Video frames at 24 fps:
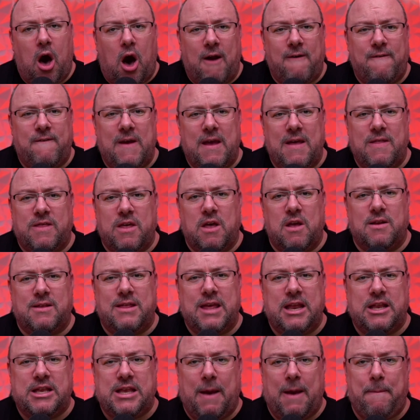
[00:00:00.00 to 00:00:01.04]
I fear that
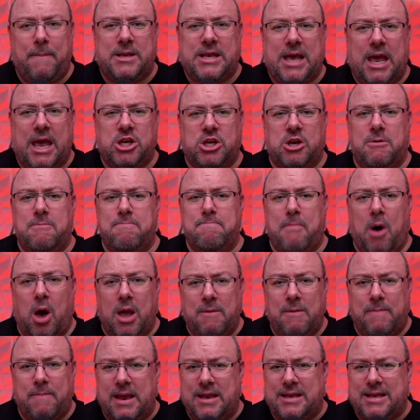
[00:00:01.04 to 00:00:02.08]
the temptation
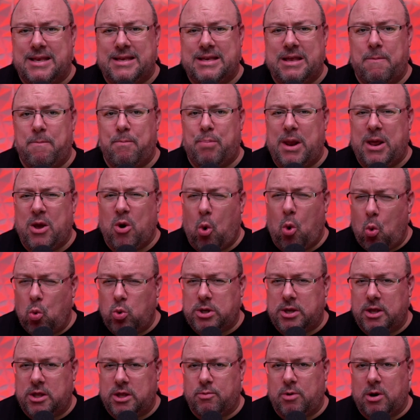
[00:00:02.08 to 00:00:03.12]
might be to simply
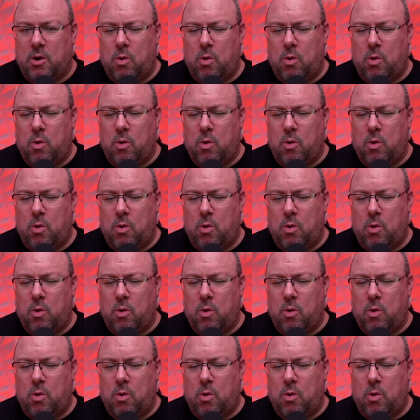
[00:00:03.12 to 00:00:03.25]
alter the